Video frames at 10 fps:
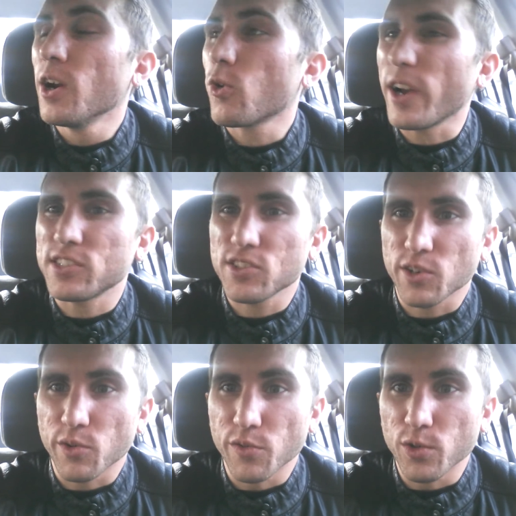
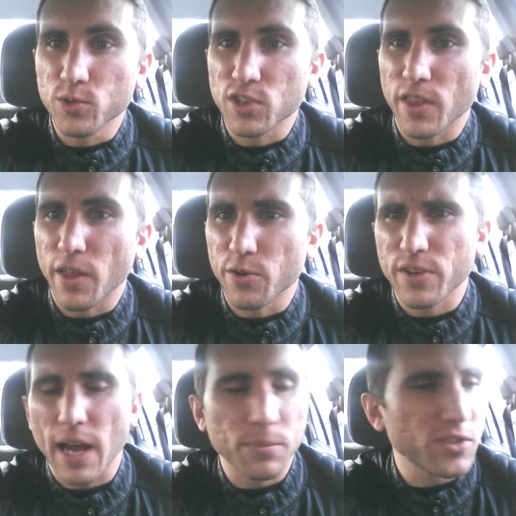wrestling reviews and other
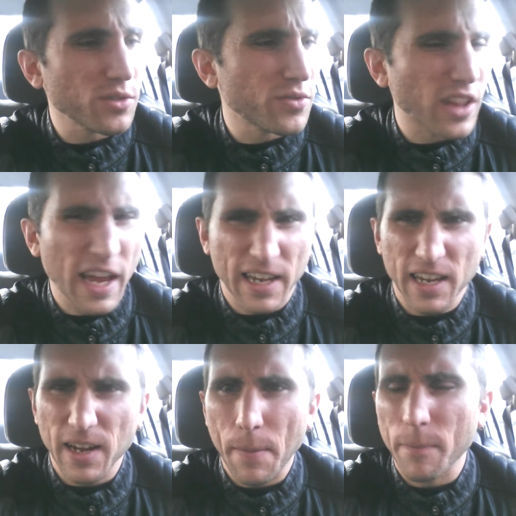types of
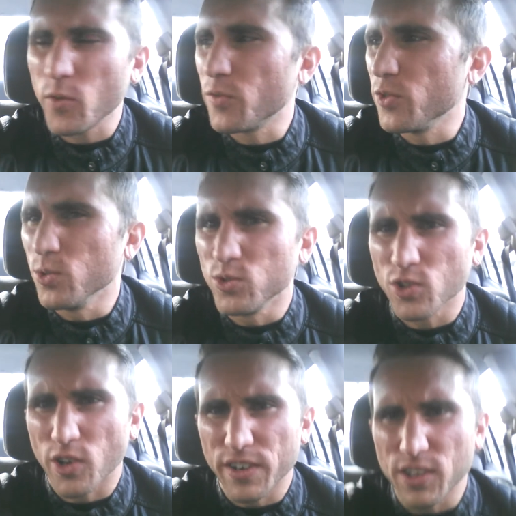like um,
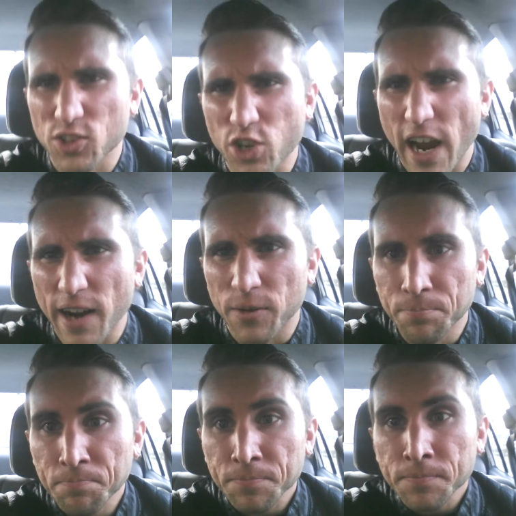reviews on this channel.
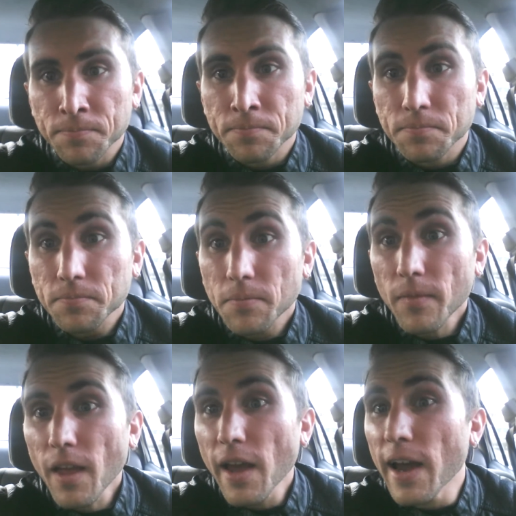
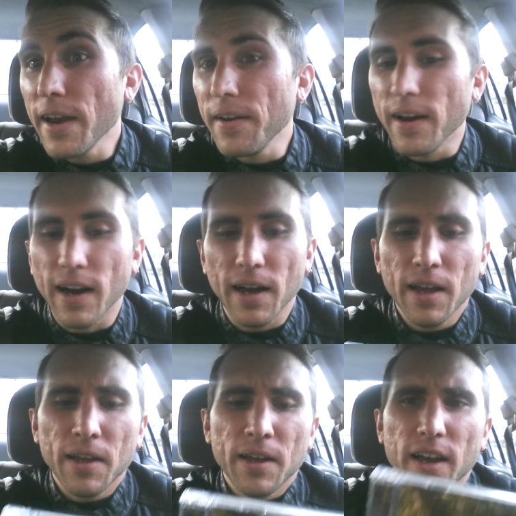And uh,
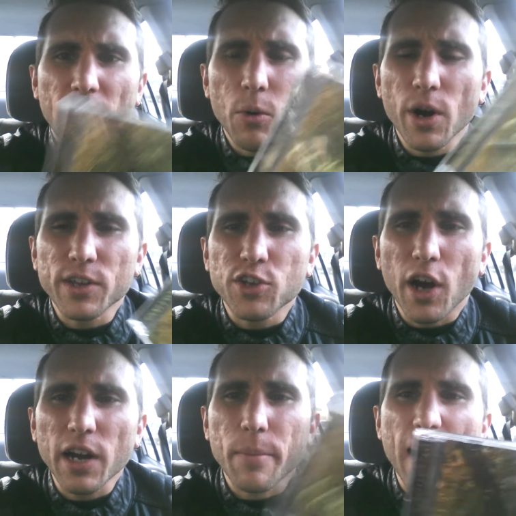I want to
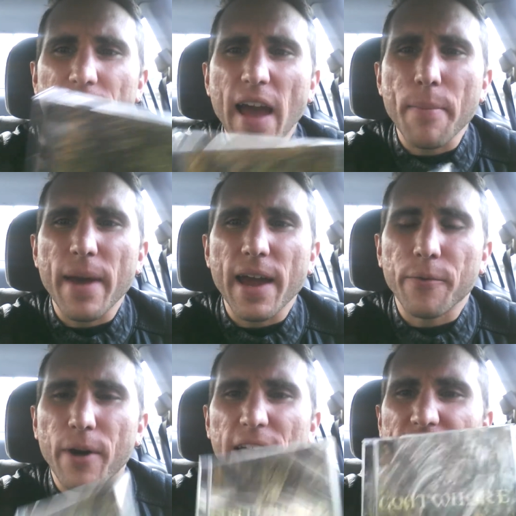talk about that
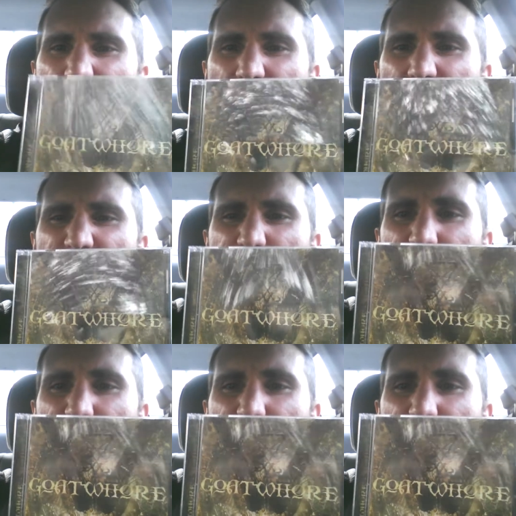band right now. That's